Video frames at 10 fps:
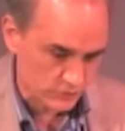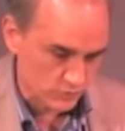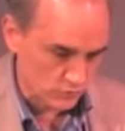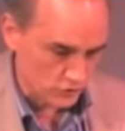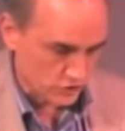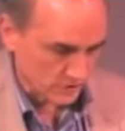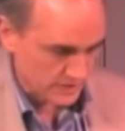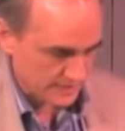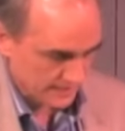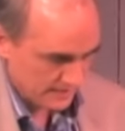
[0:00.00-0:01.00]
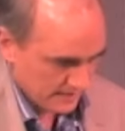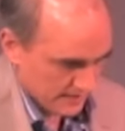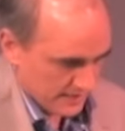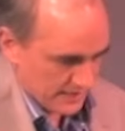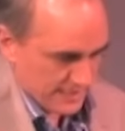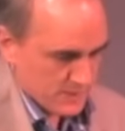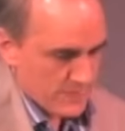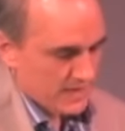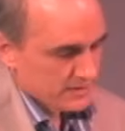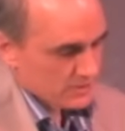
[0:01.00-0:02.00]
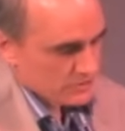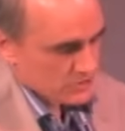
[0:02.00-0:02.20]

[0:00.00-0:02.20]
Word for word: was journeying, he met